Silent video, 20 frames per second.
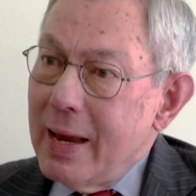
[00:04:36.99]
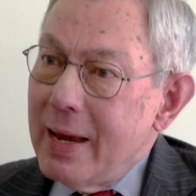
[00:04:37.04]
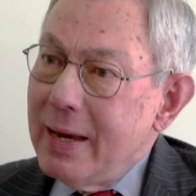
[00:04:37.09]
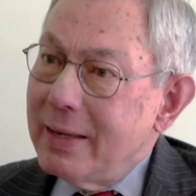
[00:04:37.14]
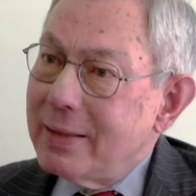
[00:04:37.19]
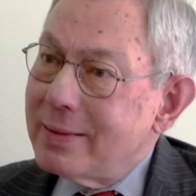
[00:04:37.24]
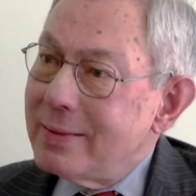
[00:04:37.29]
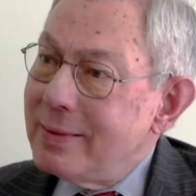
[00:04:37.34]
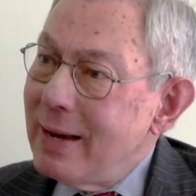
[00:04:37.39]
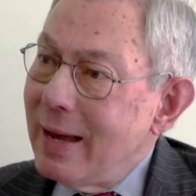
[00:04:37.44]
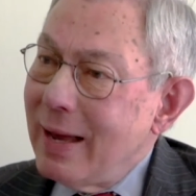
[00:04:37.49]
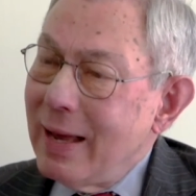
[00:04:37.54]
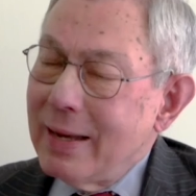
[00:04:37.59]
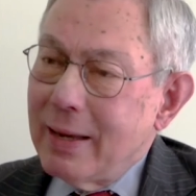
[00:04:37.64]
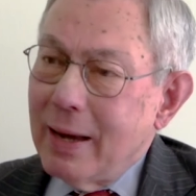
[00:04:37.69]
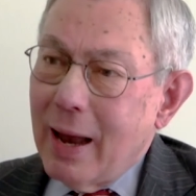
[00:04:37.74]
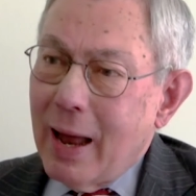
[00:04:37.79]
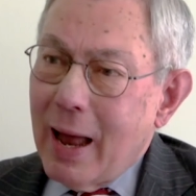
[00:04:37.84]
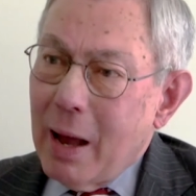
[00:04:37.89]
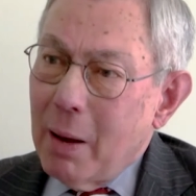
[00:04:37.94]
It's
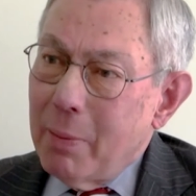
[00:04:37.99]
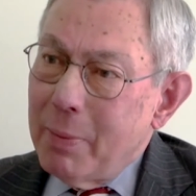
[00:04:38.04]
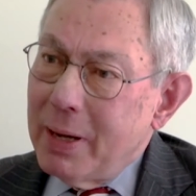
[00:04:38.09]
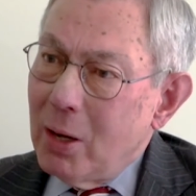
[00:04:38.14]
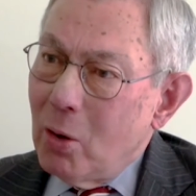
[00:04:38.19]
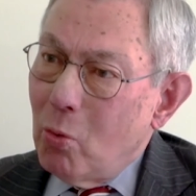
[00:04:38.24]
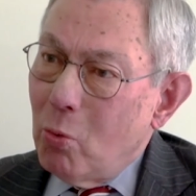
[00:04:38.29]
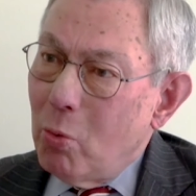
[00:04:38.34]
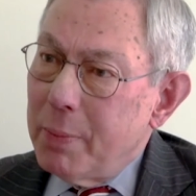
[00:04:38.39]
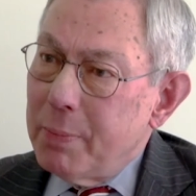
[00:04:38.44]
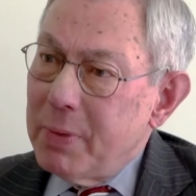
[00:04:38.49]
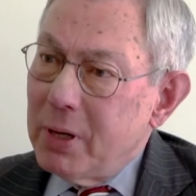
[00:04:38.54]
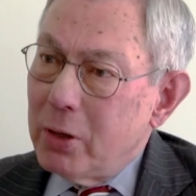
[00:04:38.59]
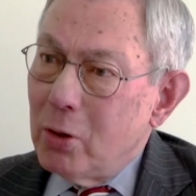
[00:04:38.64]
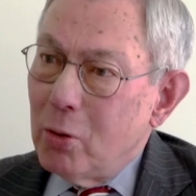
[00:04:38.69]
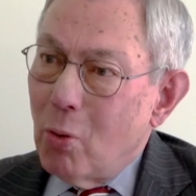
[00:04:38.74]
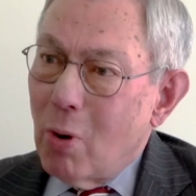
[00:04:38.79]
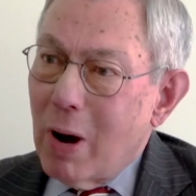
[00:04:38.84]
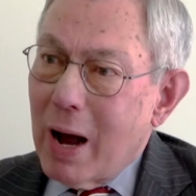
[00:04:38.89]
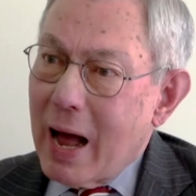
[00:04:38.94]
not how many women
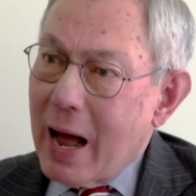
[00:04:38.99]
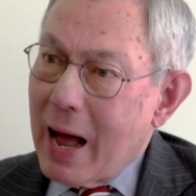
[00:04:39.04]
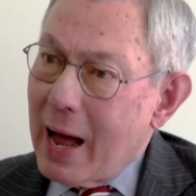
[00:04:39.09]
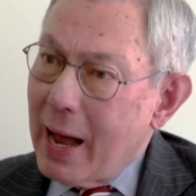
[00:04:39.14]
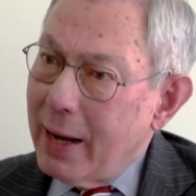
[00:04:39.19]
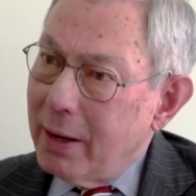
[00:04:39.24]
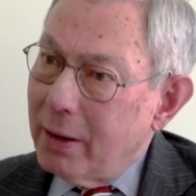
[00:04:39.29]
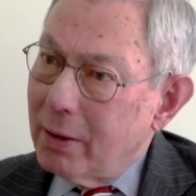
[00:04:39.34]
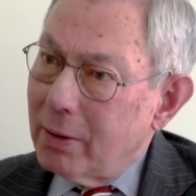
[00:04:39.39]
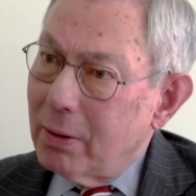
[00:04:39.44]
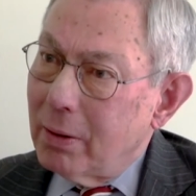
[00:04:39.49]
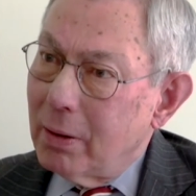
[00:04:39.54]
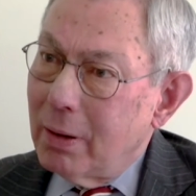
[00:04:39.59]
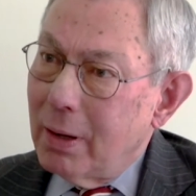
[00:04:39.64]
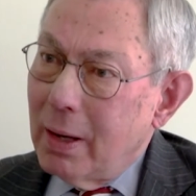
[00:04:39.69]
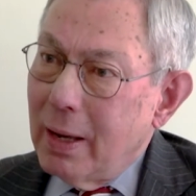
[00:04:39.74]
you hire.